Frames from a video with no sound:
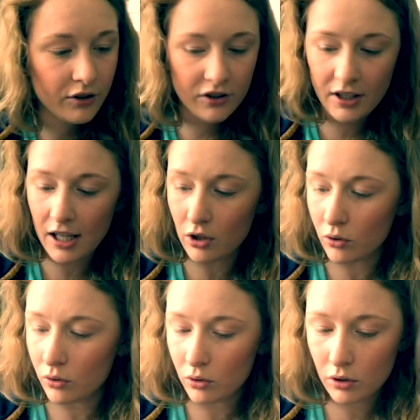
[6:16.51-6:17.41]
just get
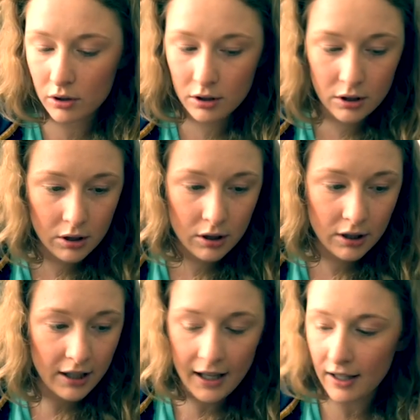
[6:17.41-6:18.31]

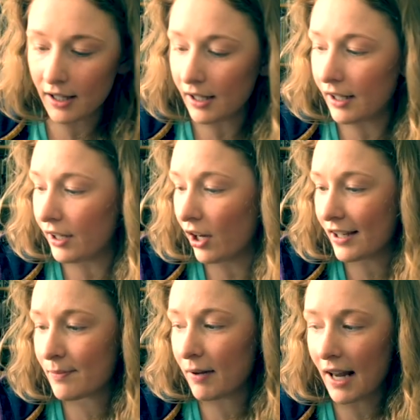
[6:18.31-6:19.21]
a
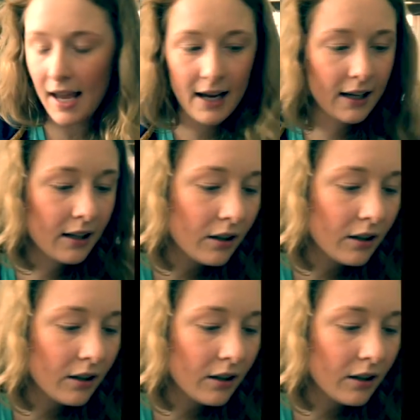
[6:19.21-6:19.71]
nice plaque.